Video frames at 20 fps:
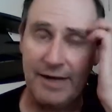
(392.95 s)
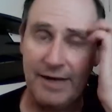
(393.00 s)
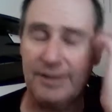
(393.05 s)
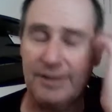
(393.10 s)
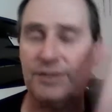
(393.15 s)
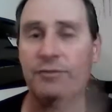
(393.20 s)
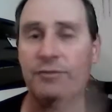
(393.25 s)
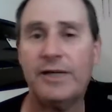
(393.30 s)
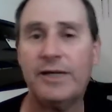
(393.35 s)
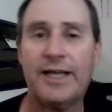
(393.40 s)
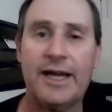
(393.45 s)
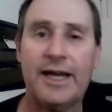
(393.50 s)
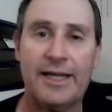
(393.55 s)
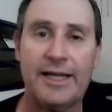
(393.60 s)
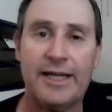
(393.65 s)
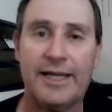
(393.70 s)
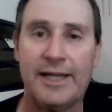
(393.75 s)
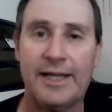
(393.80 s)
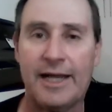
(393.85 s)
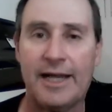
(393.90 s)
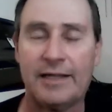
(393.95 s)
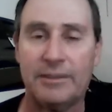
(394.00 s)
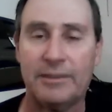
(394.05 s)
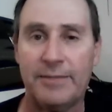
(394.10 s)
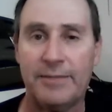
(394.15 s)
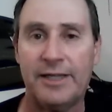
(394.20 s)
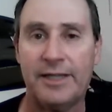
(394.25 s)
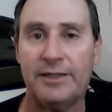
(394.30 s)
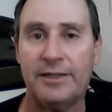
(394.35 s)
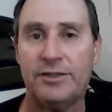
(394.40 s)
I just want to kind of get
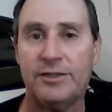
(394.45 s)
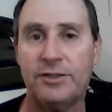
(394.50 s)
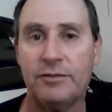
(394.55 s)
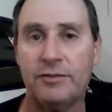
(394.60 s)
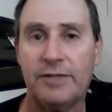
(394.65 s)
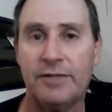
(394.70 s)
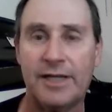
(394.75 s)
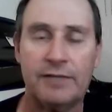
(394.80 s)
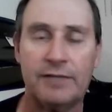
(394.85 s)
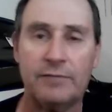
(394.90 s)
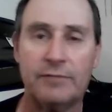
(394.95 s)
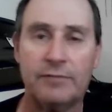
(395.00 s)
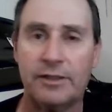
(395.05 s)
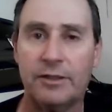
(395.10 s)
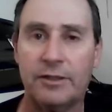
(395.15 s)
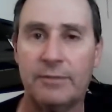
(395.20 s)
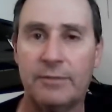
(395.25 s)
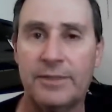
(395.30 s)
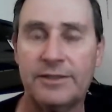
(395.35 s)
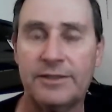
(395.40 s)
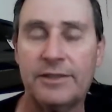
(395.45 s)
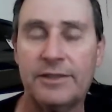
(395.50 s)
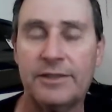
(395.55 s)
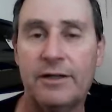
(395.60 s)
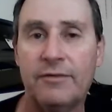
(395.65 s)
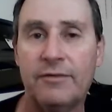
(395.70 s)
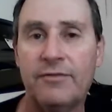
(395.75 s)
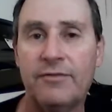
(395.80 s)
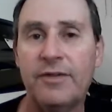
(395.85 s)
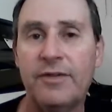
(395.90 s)
acclimated to it. I don't want to hurt
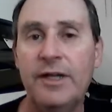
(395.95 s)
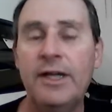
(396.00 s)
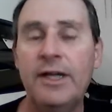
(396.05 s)
myself.